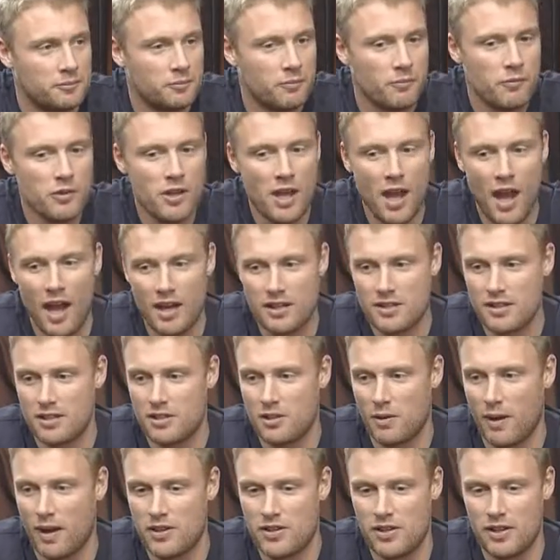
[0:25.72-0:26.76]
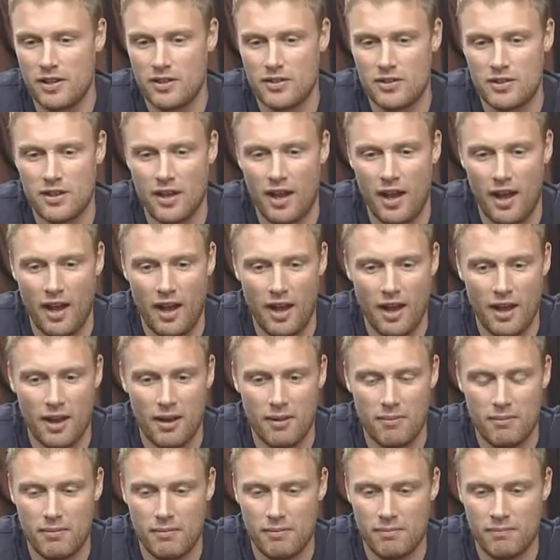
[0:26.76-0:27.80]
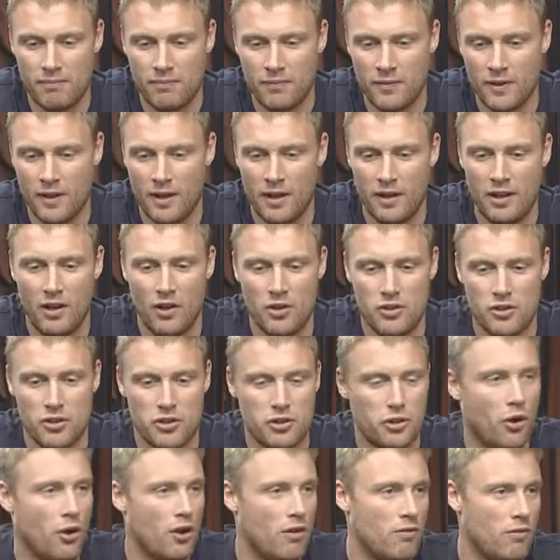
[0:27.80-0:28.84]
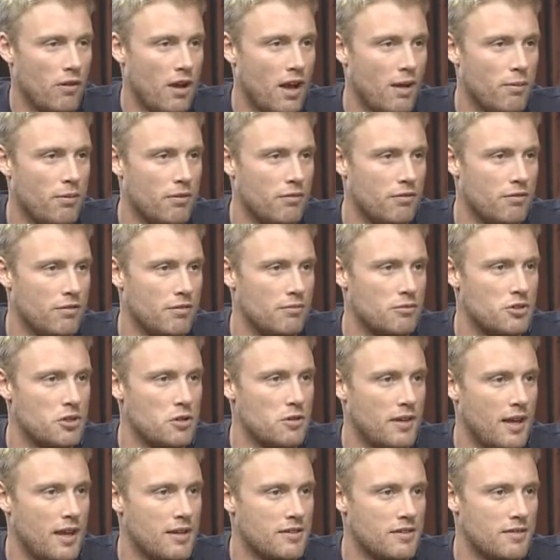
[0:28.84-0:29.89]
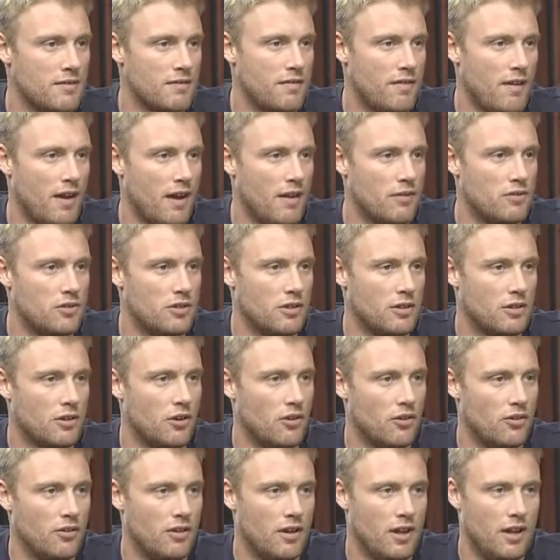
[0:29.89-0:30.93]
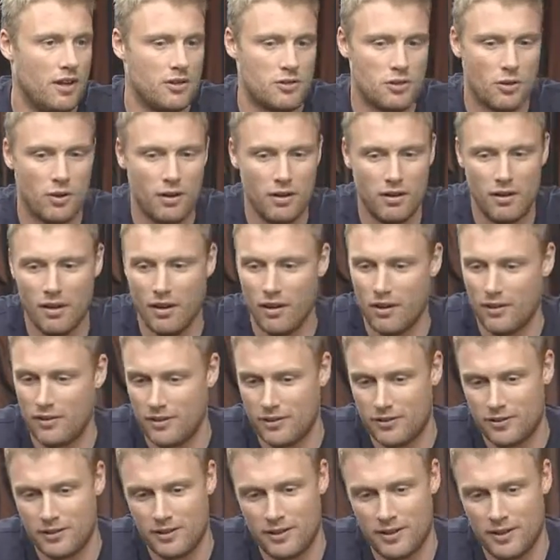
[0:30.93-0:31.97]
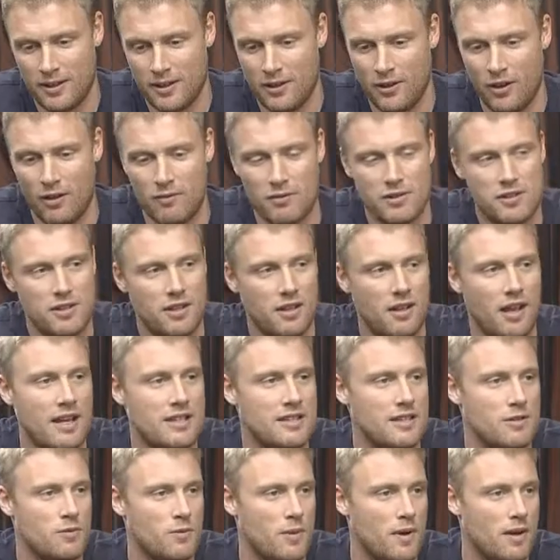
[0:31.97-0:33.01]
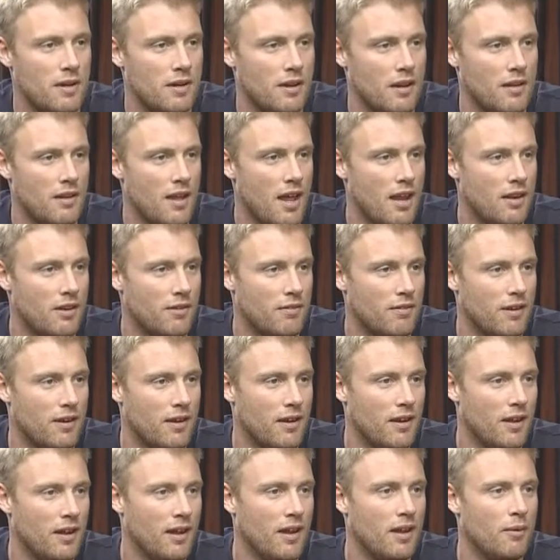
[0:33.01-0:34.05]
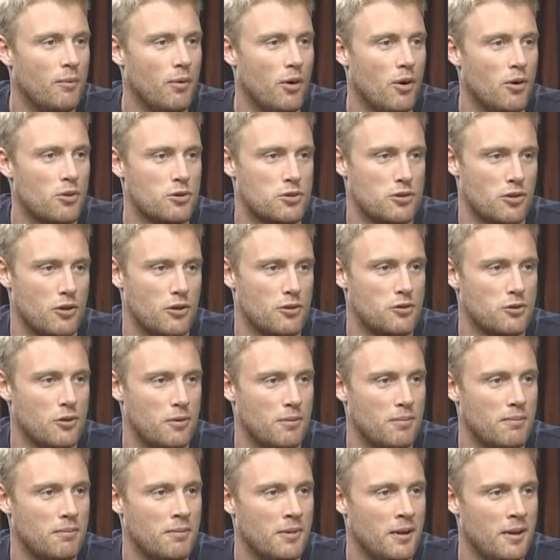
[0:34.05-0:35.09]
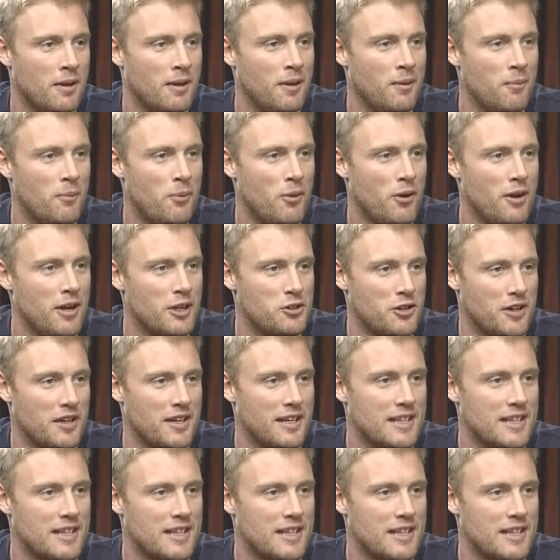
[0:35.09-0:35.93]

Yeah, Ashes to Ashes. It's a story of what happened from 2005 to the current day. So in there's obviously the Ashes win at the end of it, but also some pretty tricky